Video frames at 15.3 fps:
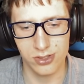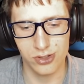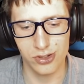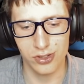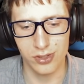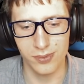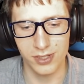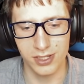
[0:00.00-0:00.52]

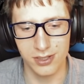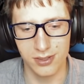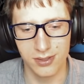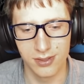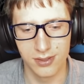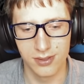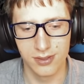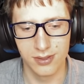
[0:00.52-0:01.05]
German.
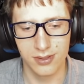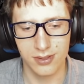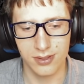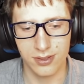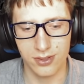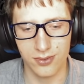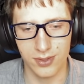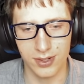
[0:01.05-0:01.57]

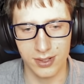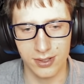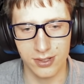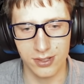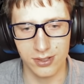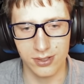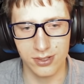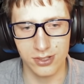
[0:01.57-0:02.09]
Great,
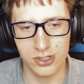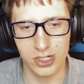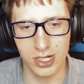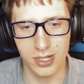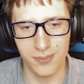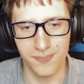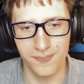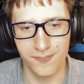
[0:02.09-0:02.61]
good, good
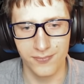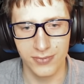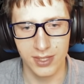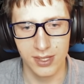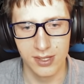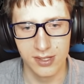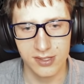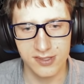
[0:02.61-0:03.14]
job.
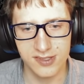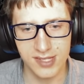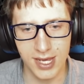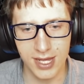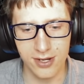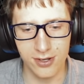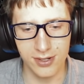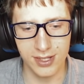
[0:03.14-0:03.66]

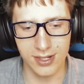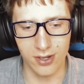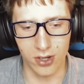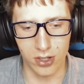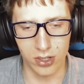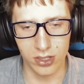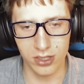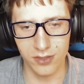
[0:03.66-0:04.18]
Saturn and
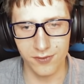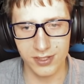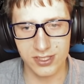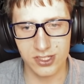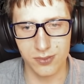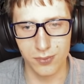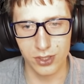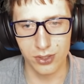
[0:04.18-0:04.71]
all of
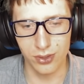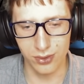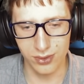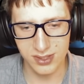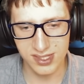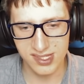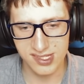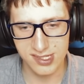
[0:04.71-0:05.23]
its
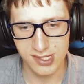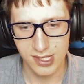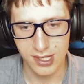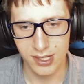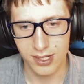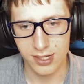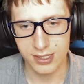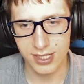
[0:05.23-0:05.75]
moons?
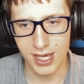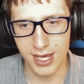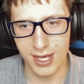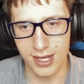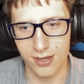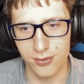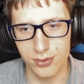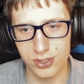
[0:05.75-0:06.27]

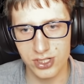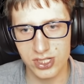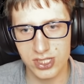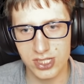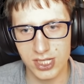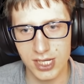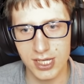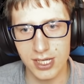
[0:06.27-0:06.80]
Yeah, we'll just
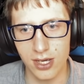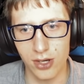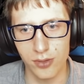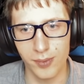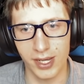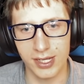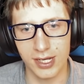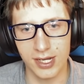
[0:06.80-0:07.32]
eat- oh
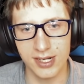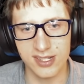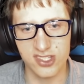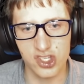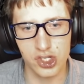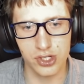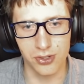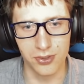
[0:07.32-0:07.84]
my god, it
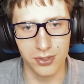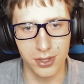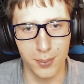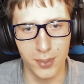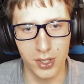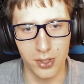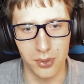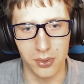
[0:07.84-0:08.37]
stole the
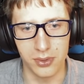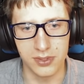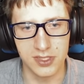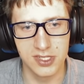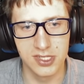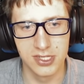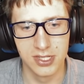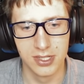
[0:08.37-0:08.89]

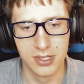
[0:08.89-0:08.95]
moons.